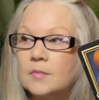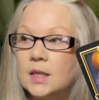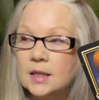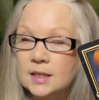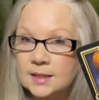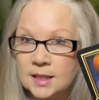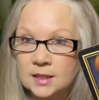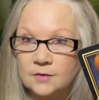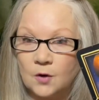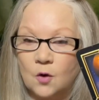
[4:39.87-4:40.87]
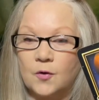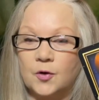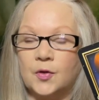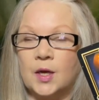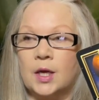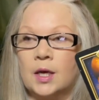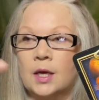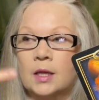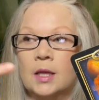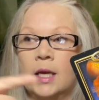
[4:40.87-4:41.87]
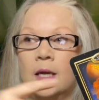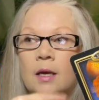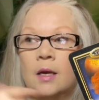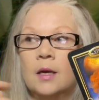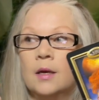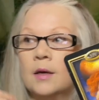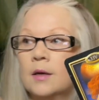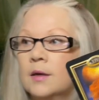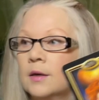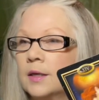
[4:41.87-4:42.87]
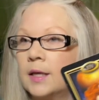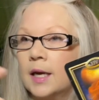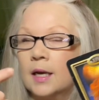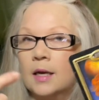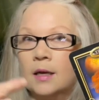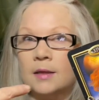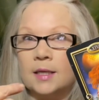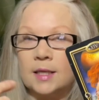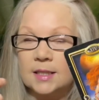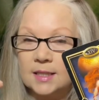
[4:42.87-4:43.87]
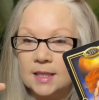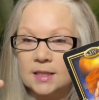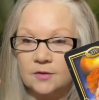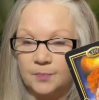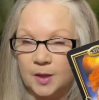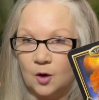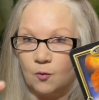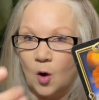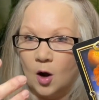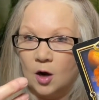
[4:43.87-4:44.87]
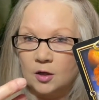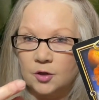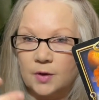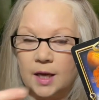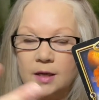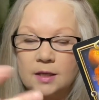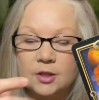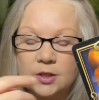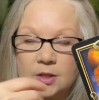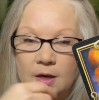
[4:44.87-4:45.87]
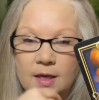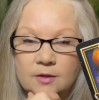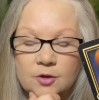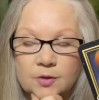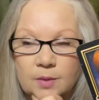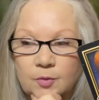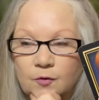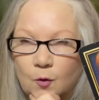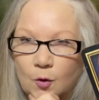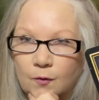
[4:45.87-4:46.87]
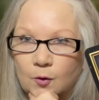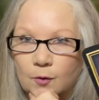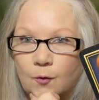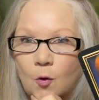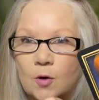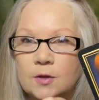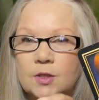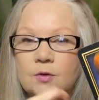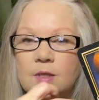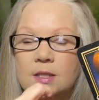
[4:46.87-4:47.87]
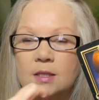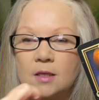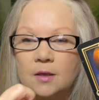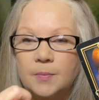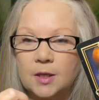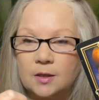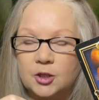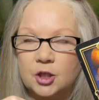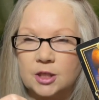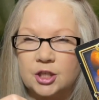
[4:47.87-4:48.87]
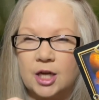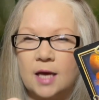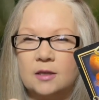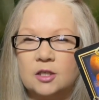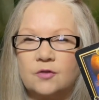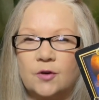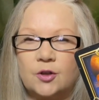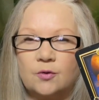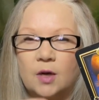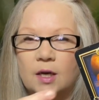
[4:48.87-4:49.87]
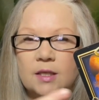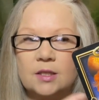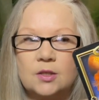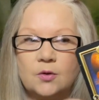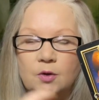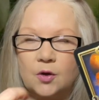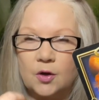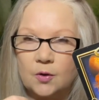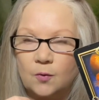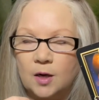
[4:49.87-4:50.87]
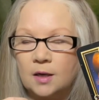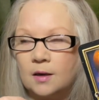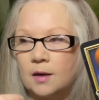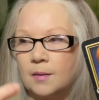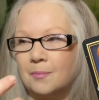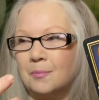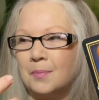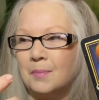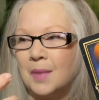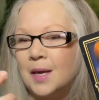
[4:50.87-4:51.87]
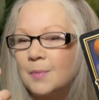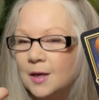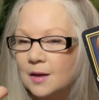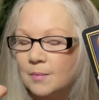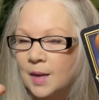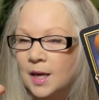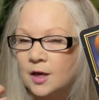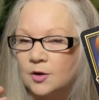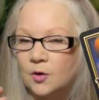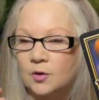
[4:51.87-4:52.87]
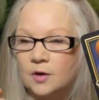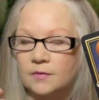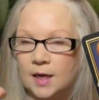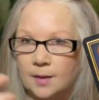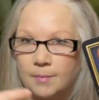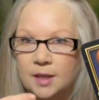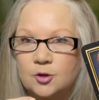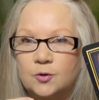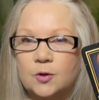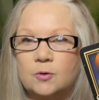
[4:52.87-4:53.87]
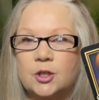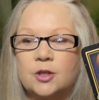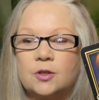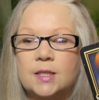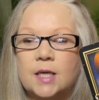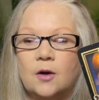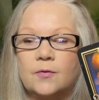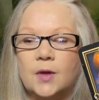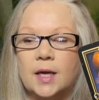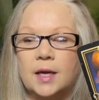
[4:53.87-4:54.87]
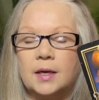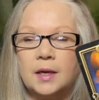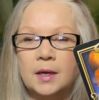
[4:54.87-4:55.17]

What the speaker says: in the sense of overthinking and like getting like that sense of being wronged, okay? And I just saw angel number 444. So this is going to be a challenge for you guys. So you could want to maybe make a note of like a mental note to yourself that